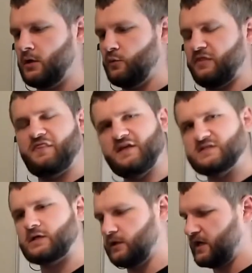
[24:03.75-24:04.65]
with
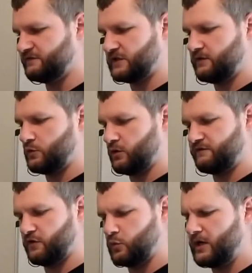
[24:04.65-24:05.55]
these gloves. I don't think it worked
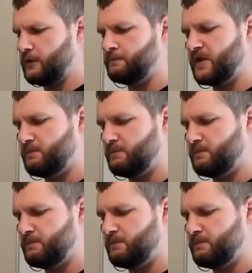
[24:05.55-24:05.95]
very well.